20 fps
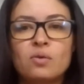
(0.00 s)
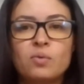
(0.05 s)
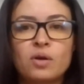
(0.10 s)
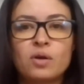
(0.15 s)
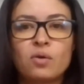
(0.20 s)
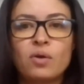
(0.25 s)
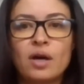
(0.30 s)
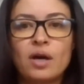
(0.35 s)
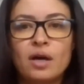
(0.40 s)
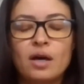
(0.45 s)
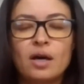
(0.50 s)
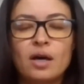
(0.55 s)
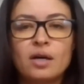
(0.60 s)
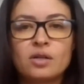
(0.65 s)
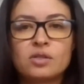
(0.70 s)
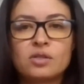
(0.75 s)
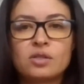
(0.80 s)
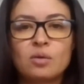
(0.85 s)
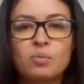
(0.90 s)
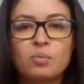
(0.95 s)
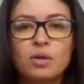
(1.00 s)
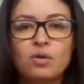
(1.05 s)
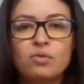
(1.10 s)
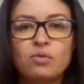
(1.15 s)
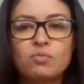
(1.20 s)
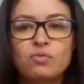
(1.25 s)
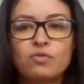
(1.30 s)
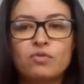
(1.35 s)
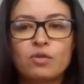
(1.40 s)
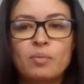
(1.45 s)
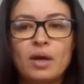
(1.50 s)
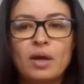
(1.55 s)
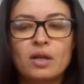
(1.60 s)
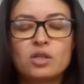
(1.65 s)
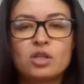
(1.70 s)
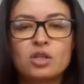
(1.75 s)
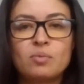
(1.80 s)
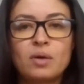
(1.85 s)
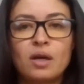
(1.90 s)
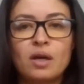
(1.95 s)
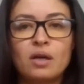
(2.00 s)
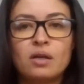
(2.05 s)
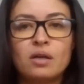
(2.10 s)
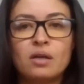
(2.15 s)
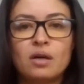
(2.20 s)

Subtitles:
Where do I hire somebody for managing my